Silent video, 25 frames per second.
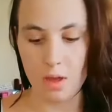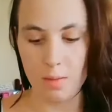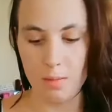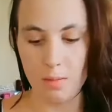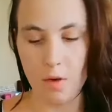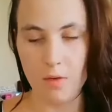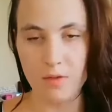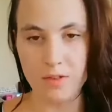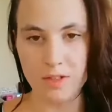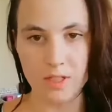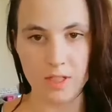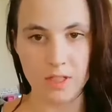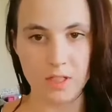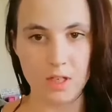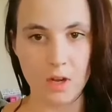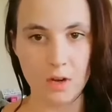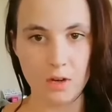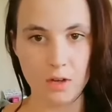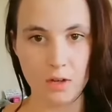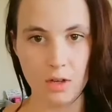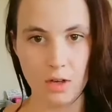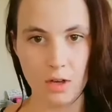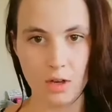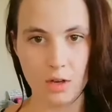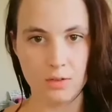Obviously
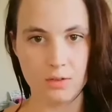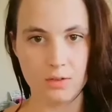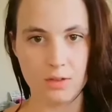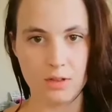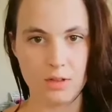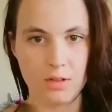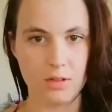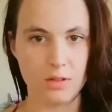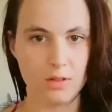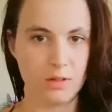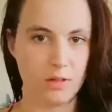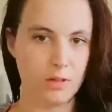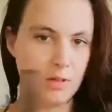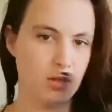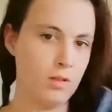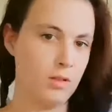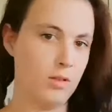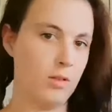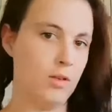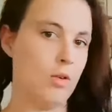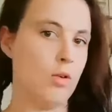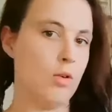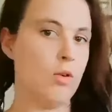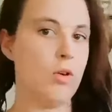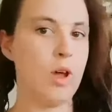don't use
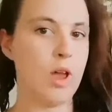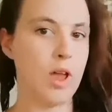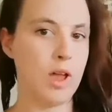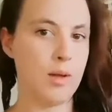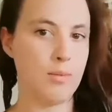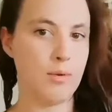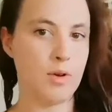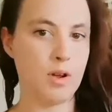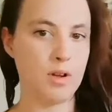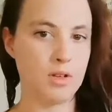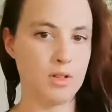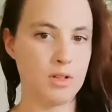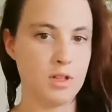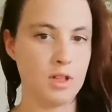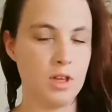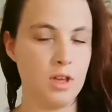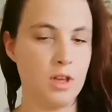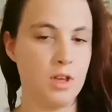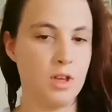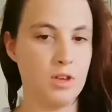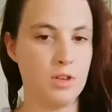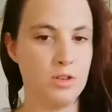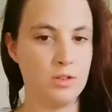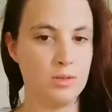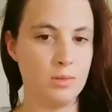your hairbrush that
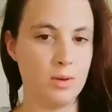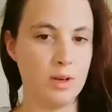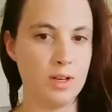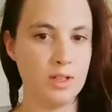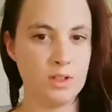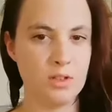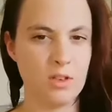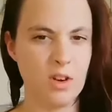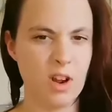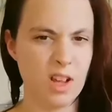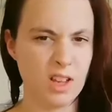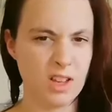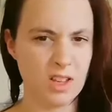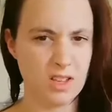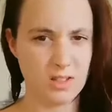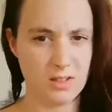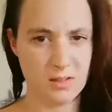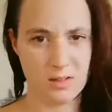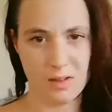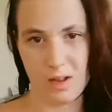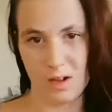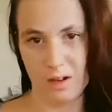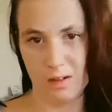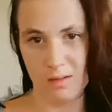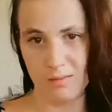you use when it's dry, because
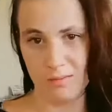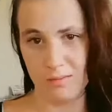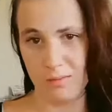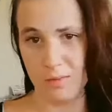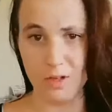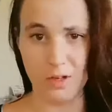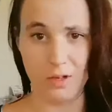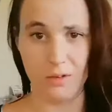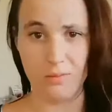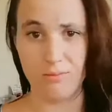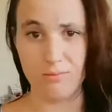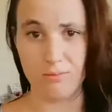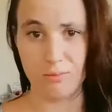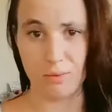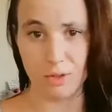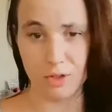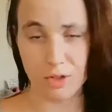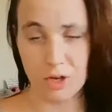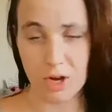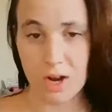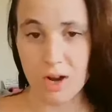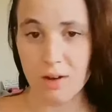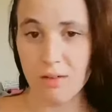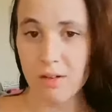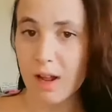then when you brush
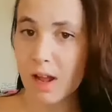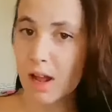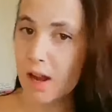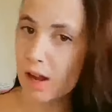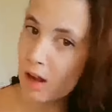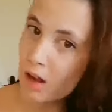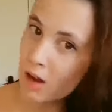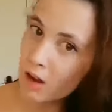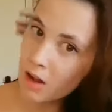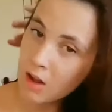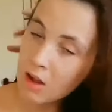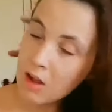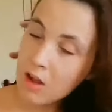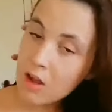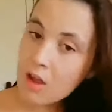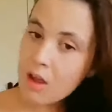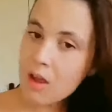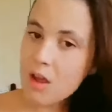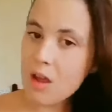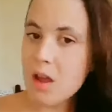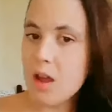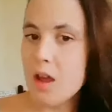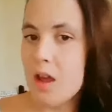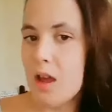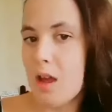your hair again,
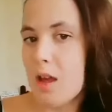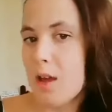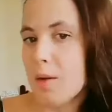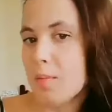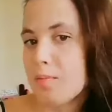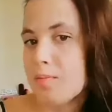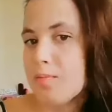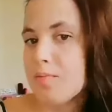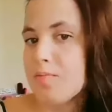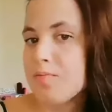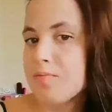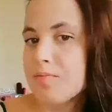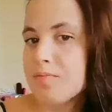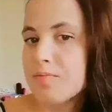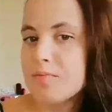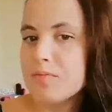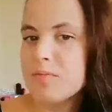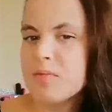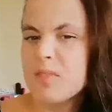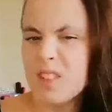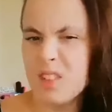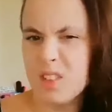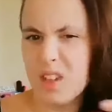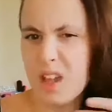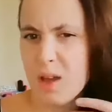
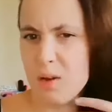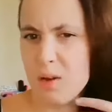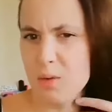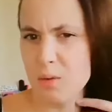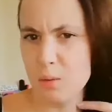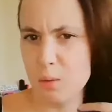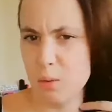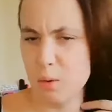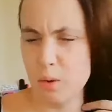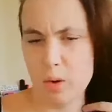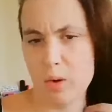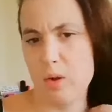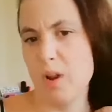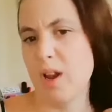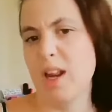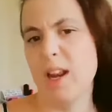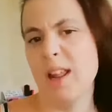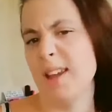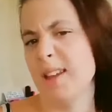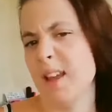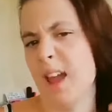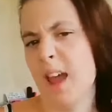you get all oil in it.